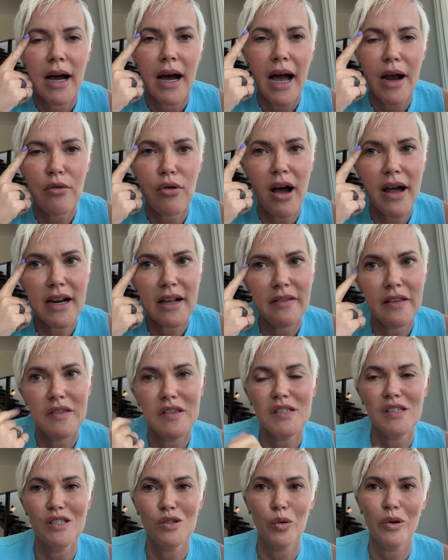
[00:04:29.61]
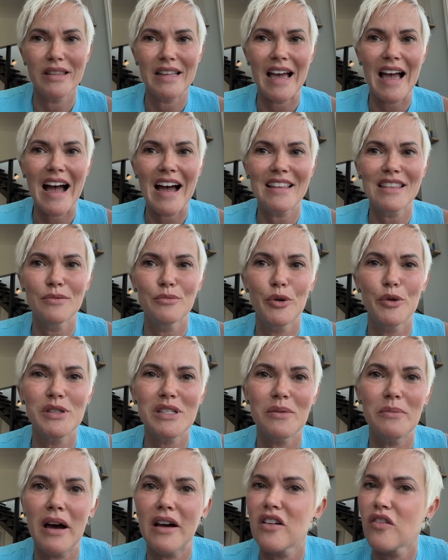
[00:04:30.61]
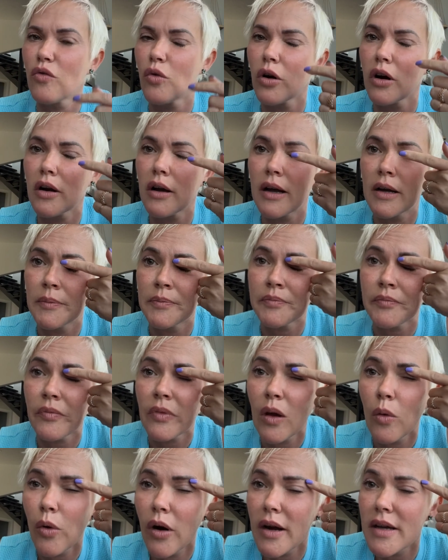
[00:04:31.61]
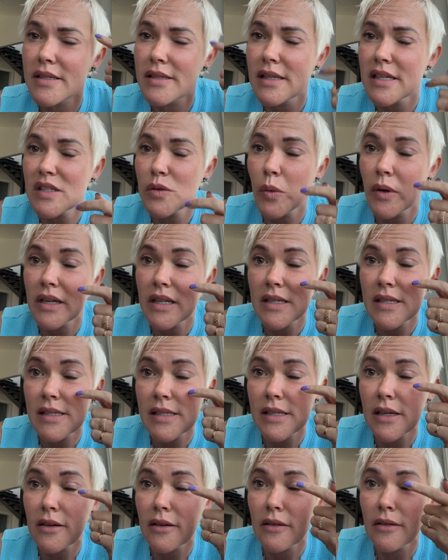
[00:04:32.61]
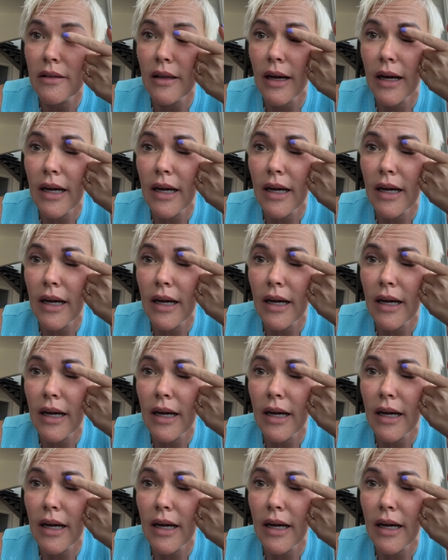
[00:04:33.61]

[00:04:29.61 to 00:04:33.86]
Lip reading: Ironically, this is the one that had the most amount of work, whereas this one is still,